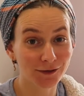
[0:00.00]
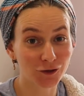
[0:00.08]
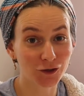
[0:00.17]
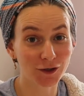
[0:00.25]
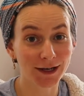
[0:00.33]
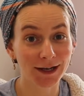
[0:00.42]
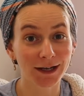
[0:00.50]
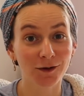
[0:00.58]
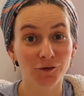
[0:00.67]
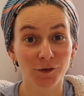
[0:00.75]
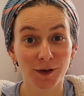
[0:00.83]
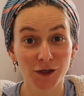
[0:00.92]
at the genetic
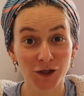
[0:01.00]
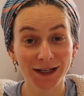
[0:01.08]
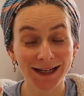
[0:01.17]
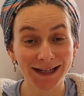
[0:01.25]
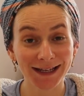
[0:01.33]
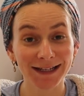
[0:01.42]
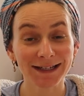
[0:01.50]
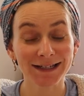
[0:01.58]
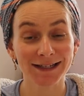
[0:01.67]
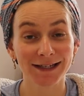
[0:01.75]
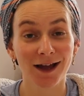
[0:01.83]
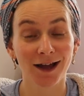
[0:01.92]
information
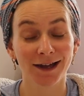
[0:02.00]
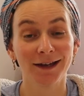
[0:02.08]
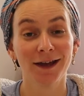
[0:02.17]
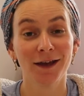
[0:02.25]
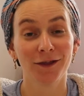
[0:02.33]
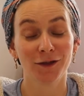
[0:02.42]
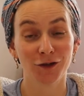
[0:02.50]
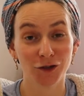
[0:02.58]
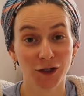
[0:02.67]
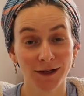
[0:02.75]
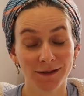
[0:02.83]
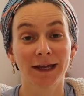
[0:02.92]
inside the
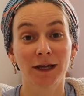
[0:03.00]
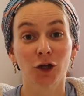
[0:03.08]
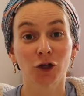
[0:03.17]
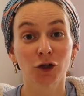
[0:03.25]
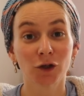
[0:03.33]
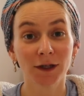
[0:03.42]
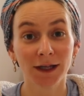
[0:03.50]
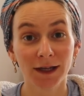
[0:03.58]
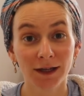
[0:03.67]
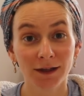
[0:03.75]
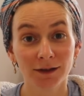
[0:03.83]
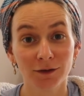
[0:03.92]
gene, like
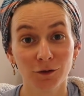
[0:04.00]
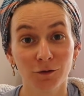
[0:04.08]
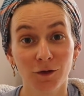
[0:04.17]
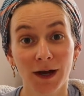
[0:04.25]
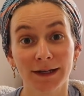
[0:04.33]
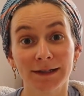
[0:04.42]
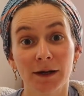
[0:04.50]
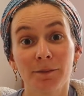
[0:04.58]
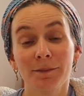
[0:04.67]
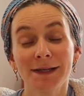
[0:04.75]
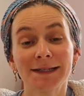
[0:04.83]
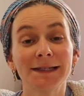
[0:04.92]
looking to find a
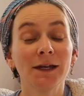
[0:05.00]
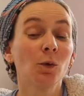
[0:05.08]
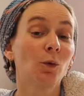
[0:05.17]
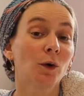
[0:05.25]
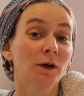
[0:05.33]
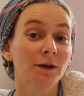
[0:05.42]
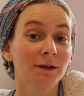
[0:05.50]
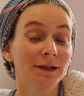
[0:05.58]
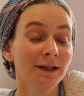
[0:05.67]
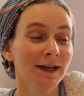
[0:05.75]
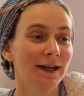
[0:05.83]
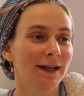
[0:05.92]
missing
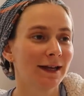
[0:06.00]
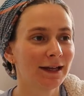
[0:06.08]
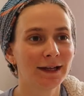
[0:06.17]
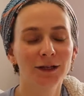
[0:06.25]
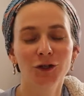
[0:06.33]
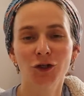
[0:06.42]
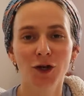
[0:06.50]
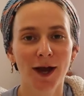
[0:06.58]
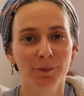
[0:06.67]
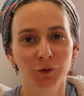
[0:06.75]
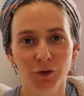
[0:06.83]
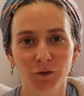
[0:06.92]
word in
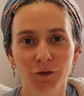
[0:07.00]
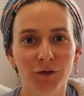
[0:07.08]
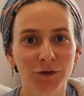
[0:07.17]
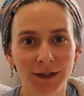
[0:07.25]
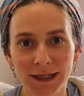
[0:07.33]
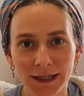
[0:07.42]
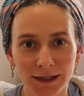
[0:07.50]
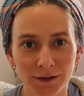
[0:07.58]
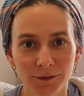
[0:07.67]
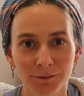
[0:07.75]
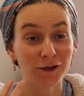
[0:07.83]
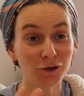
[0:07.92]
chapter
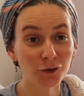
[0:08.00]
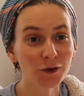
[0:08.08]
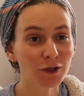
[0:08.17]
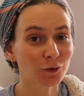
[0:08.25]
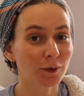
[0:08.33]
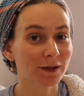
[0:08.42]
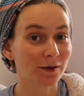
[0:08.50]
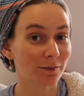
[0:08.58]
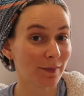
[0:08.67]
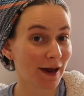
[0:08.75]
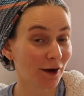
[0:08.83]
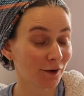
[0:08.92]
fifteen. They do this with
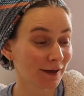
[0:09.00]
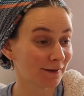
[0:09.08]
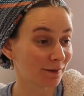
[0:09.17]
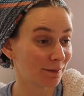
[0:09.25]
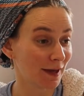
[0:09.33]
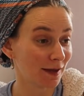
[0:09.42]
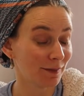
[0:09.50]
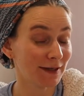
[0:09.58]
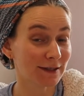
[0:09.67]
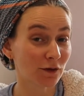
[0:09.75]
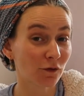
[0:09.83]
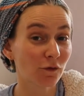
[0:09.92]
comparing the
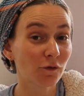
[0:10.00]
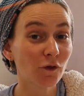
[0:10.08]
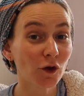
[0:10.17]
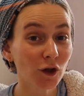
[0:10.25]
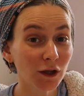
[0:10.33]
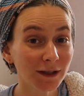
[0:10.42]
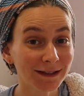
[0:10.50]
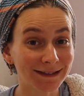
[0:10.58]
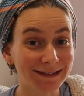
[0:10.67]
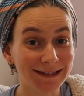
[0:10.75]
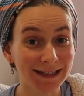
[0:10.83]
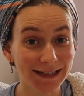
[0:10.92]
baby's full
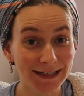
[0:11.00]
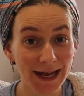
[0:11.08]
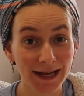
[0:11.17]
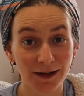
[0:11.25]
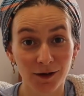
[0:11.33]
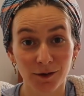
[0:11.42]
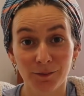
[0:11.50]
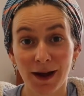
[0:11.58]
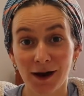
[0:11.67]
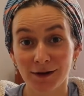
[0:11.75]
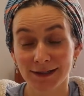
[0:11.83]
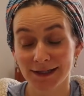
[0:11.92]
D N A in
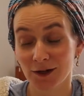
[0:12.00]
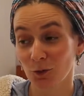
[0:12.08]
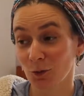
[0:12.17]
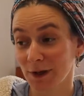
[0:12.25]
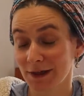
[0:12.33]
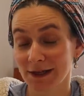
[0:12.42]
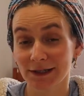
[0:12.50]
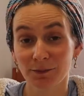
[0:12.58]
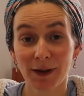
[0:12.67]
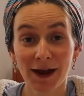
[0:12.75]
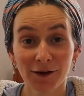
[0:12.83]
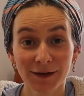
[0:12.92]
comparison with his
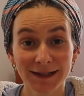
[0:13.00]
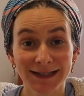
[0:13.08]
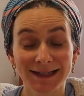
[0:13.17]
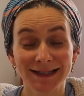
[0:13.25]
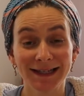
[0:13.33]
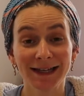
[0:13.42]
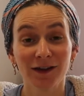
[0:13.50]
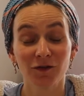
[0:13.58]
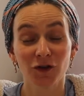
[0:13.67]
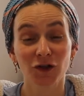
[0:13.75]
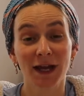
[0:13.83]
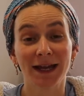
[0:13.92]
parents and seeing if
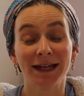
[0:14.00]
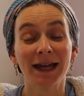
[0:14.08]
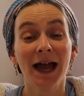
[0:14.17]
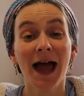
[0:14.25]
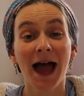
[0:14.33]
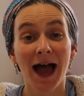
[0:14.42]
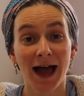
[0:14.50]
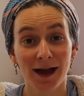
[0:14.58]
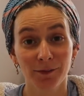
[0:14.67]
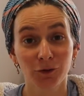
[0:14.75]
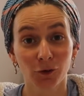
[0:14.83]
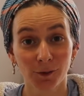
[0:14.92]
there's any
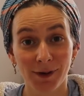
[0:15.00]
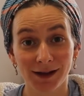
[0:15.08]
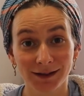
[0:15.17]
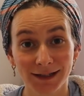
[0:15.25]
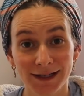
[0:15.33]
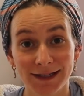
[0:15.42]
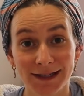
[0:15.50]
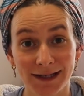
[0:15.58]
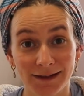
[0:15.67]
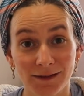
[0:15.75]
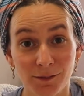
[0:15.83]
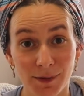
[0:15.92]
abnormalities
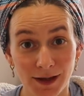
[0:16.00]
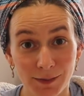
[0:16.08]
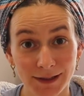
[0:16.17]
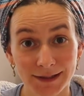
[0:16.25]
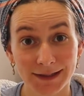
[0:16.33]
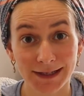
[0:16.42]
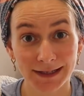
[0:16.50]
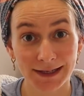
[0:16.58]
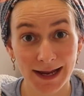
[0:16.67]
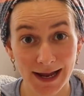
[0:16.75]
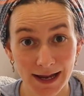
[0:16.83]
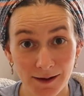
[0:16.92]
in the baby's D
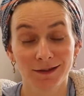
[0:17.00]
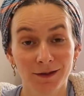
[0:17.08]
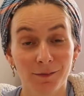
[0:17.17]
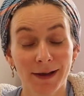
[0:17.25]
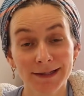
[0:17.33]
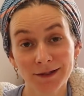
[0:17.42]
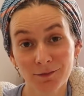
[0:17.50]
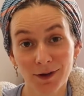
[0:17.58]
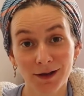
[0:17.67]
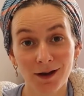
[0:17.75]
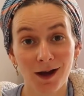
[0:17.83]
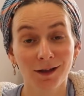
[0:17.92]
N A. To the best of
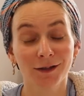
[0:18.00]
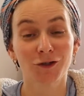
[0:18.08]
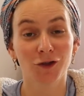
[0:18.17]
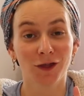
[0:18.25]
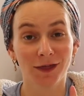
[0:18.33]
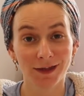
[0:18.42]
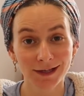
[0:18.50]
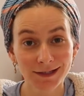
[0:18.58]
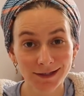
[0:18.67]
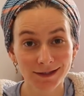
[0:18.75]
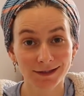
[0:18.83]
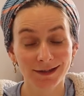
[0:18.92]
my knowledge,
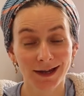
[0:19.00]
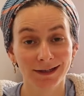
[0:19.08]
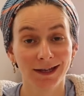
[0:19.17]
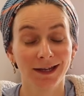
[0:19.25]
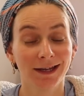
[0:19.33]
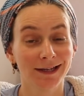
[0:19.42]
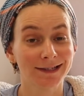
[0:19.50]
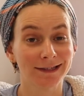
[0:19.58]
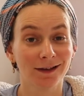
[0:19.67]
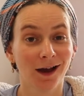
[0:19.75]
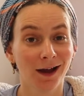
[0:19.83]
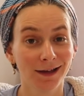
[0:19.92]
this technique is
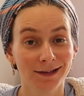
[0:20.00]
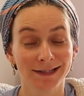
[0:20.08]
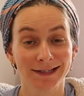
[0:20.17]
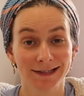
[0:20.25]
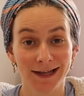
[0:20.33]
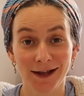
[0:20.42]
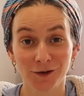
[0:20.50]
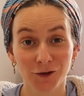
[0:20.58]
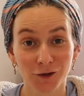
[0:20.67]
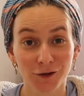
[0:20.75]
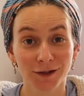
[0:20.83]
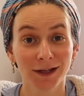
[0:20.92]
not the
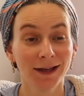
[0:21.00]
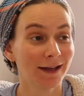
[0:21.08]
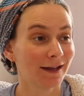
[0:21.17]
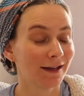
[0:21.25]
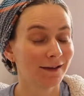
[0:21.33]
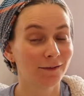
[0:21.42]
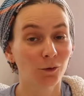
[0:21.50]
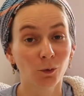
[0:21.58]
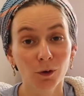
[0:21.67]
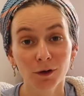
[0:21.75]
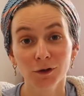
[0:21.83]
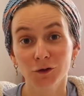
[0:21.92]
standard in the
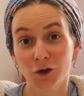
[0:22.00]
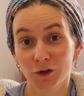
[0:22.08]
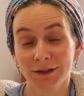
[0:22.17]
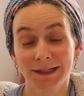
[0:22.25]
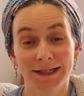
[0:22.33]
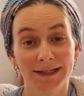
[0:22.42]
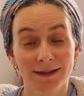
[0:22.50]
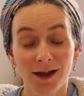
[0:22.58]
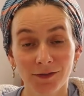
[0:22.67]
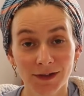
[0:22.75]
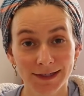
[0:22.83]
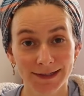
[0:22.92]
world. Currently, it's
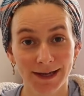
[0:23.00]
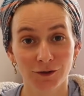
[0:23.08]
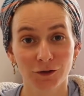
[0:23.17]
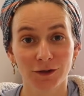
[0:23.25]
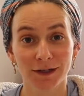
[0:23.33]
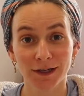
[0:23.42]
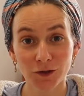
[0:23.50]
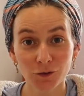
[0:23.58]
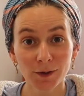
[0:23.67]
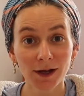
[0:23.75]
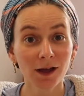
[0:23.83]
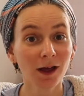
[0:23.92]
not the standard in
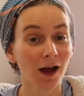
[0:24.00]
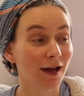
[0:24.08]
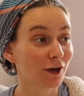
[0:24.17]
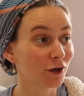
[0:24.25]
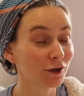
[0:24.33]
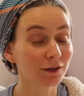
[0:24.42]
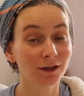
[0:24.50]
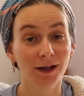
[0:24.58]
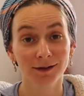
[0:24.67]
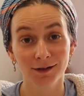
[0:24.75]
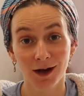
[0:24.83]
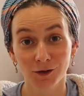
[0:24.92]
Israel. I heard a
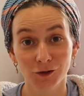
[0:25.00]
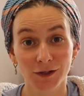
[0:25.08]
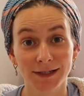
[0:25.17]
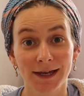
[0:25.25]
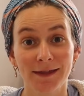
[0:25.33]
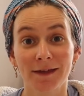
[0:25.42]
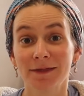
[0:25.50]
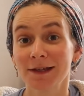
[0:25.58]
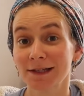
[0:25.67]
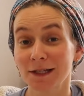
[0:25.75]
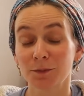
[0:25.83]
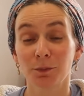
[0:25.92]
lot of doctors say that
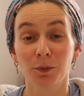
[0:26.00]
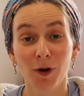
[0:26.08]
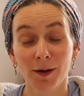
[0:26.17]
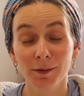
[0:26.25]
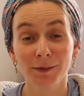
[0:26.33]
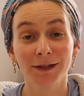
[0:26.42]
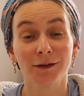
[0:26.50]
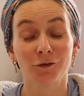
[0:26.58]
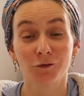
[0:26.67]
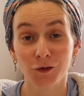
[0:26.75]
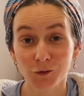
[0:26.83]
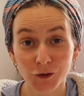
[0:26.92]
this is probably the
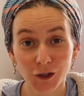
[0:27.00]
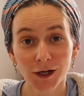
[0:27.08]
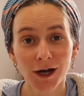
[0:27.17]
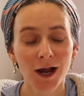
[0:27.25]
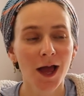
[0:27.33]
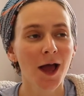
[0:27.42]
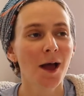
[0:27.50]
future,